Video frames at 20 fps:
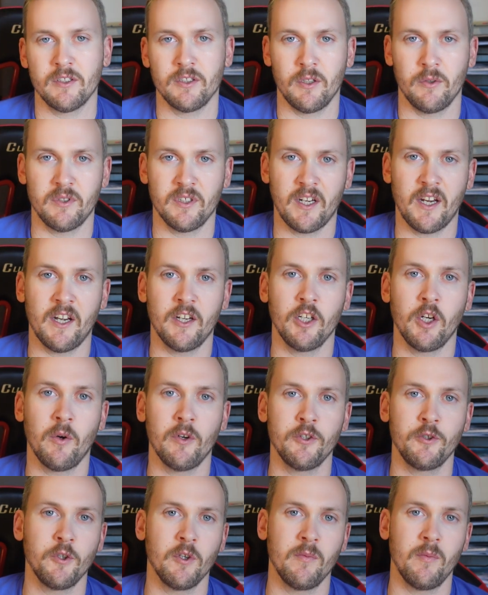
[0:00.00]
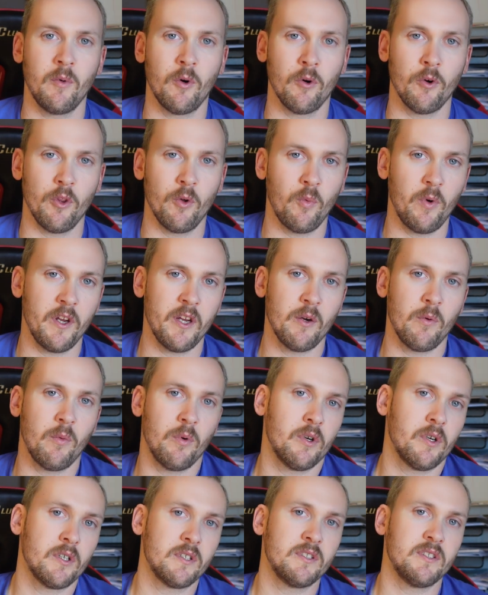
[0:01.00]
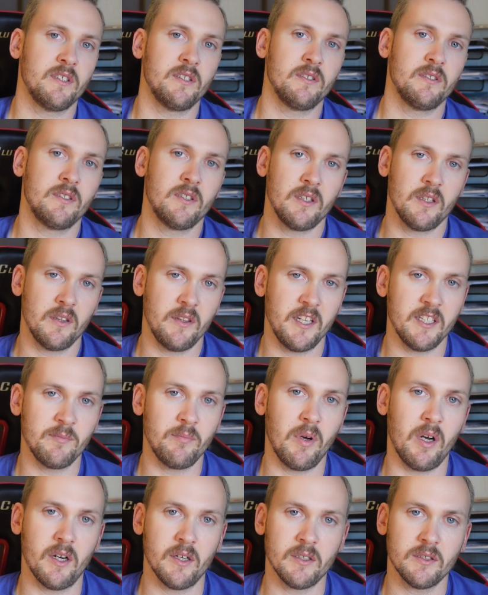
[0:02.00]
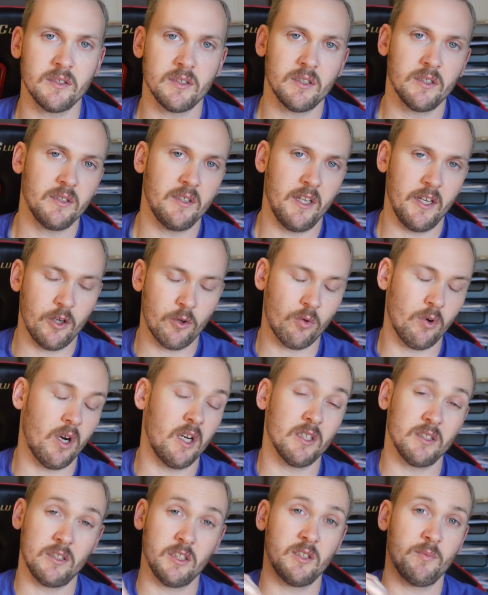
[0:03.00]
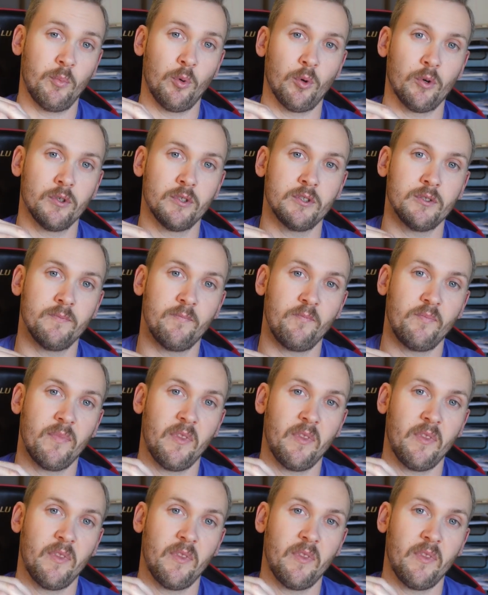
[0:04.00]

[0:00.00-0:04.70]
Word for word: So to kind of go into it more, the way it works is these bugs, they cross the spores.